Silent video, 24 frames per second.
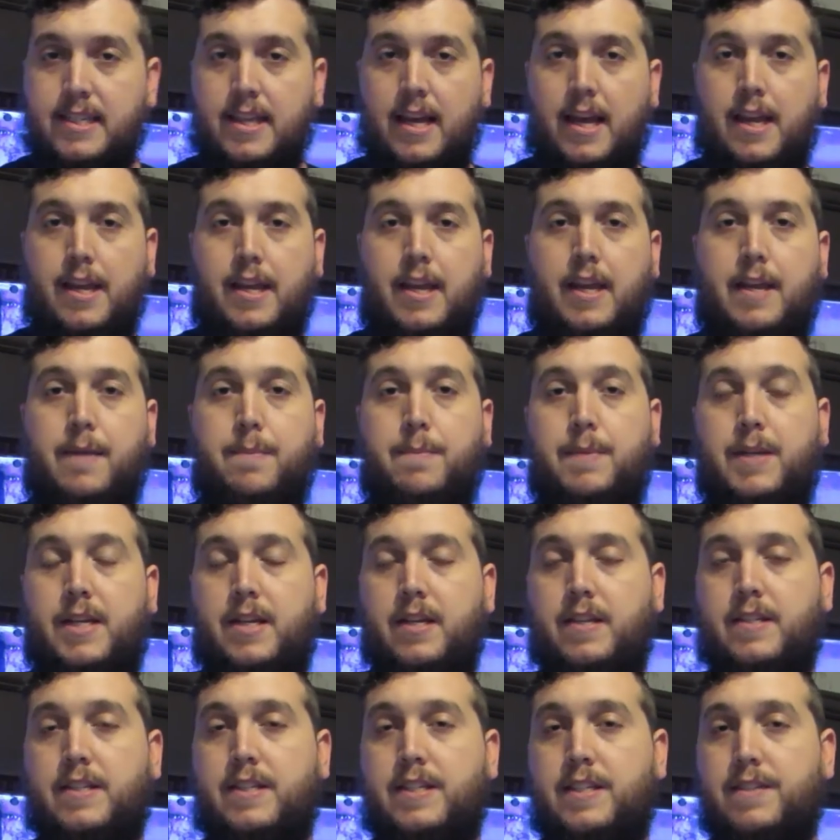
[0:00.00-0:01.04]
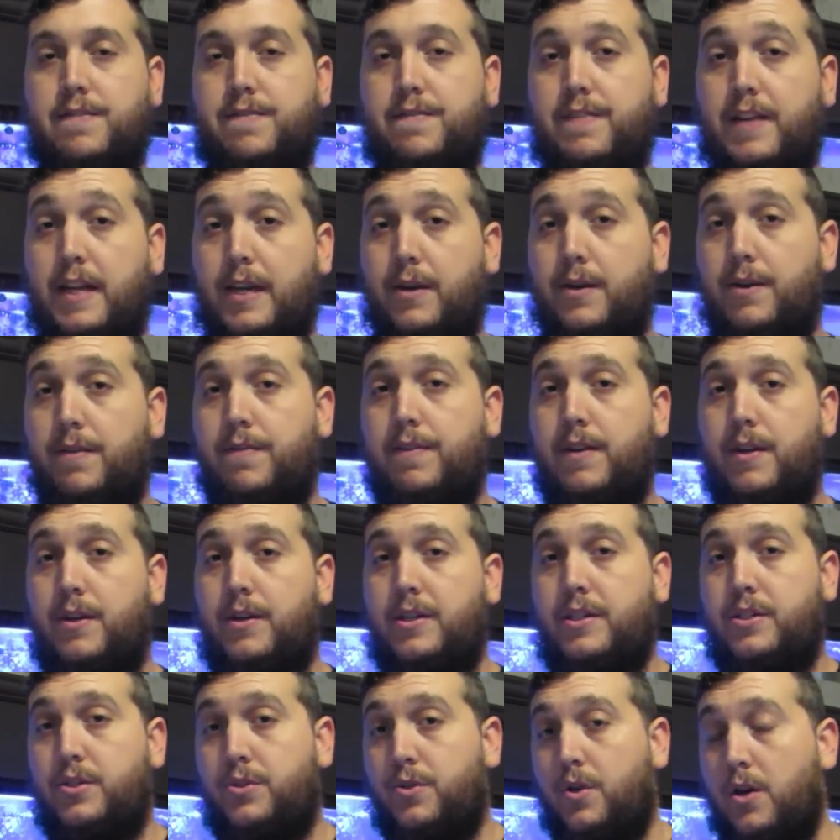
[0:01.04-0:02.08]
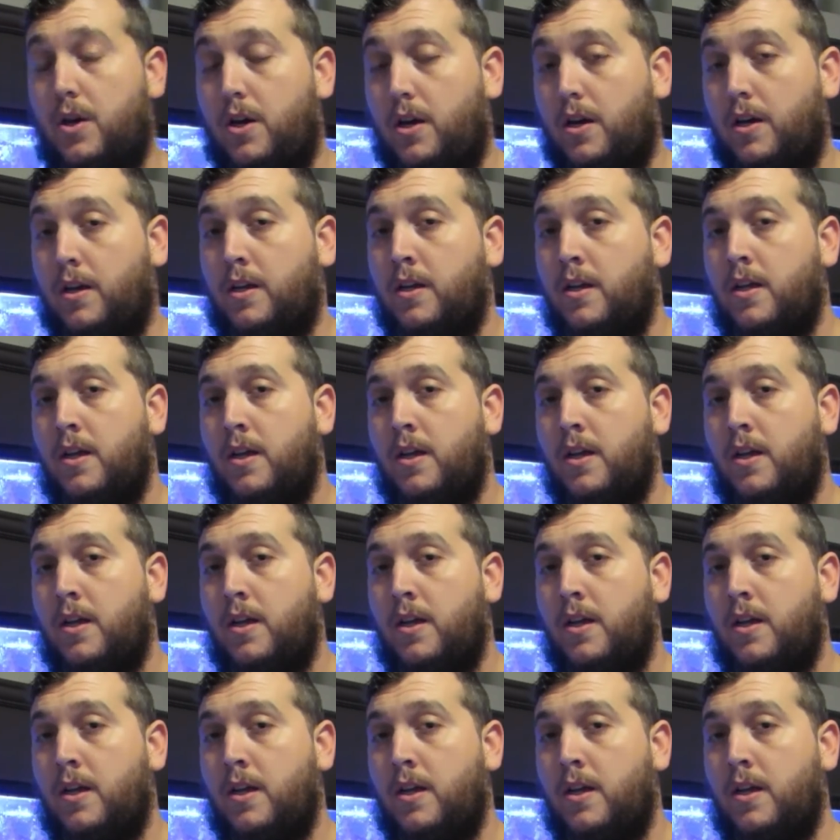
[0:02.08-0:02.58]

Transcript: that name because he's very, very strong.